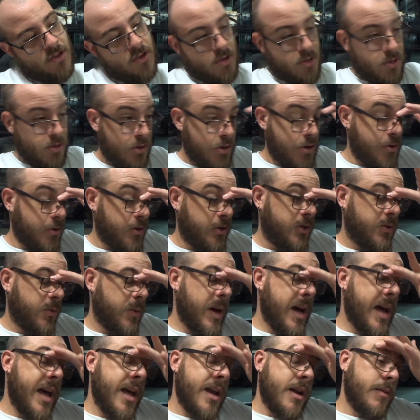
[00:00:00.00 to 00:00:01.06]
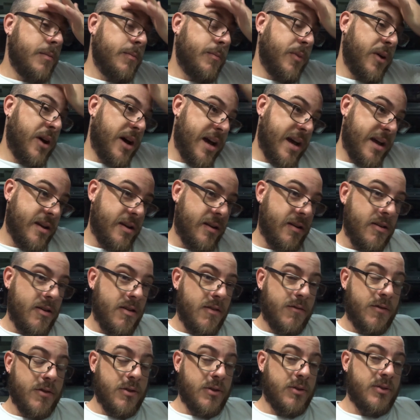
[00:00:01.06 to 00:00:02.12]
no sweat. But
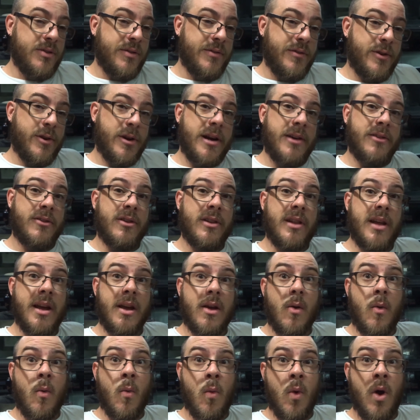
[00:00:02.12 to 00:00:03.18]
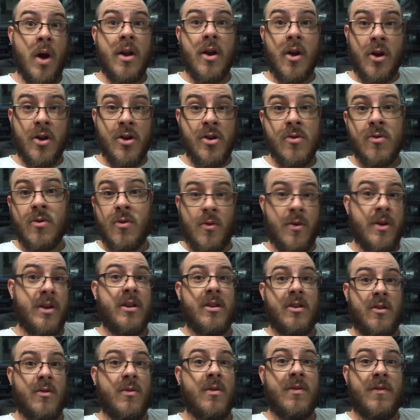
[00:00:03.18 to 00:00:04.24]
for those of you who are out there like, what are you going to
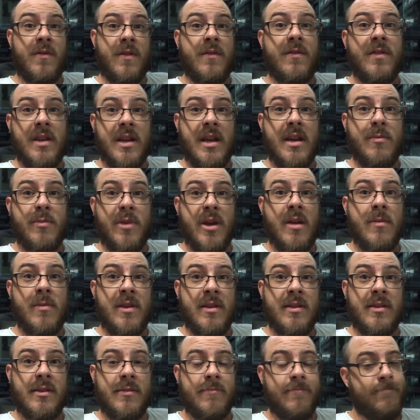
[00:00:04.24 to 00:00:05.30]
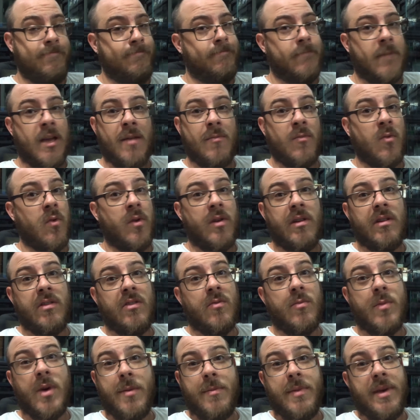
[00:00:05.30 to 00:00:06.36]
do with 58 babies? I'm going to do
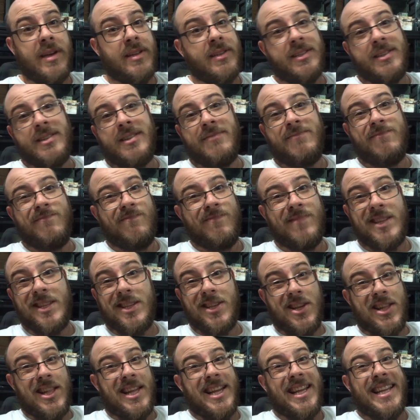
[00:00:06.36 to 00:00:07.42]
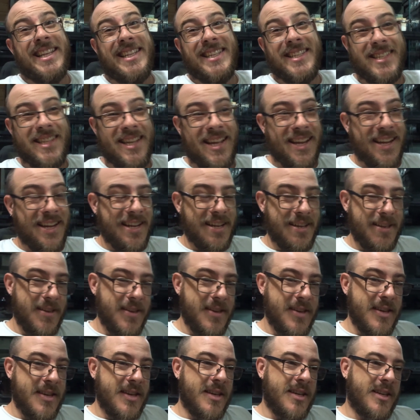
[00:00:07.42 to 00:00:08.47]
my best. That's all I can say.
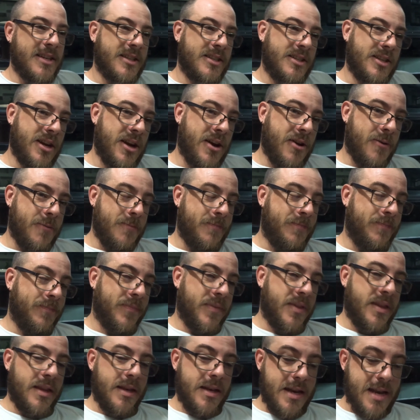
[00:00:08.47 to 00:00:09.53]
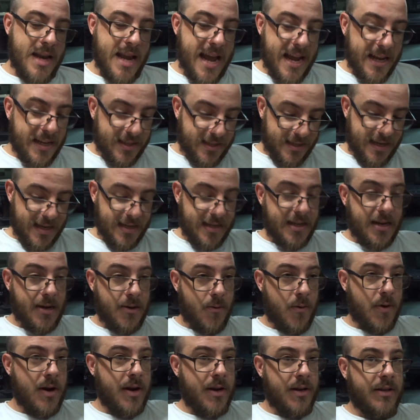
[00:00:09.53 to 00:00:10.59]
So, next thing that I
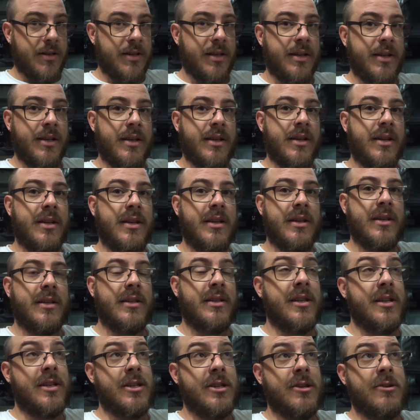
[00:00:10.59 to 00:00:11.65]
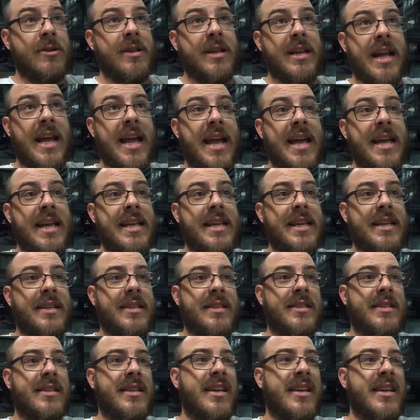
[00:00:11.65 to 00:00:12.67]
wanted to do today is,